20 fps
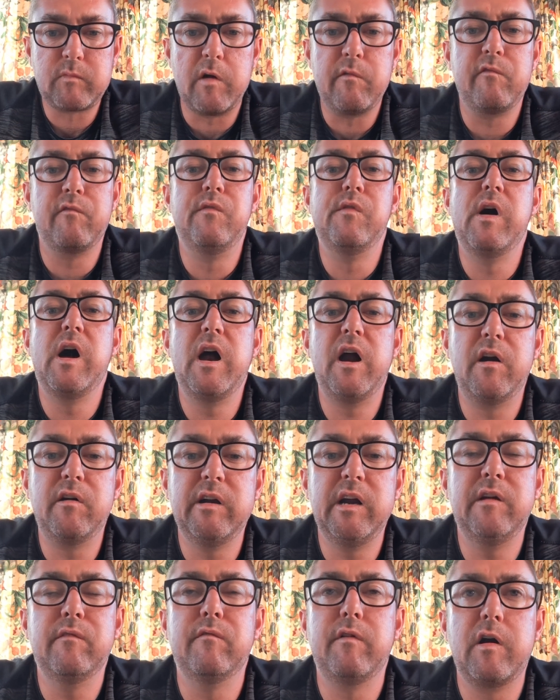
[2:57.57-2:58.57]

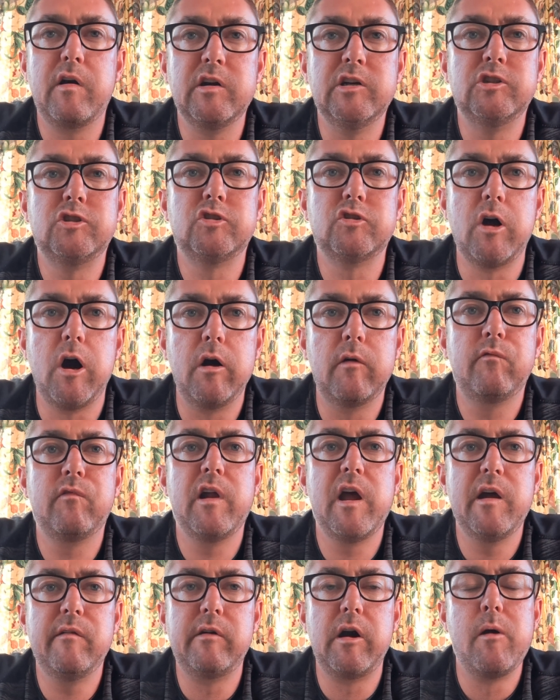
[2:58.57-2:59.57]
Very, very strong
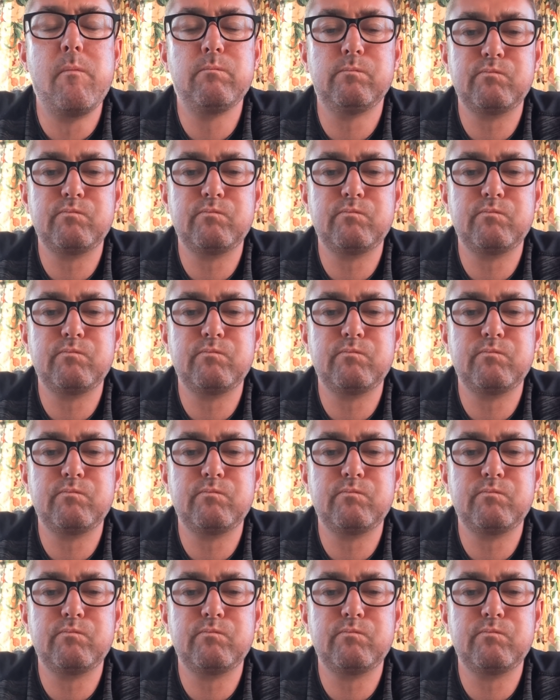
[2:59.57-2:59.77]
flavour.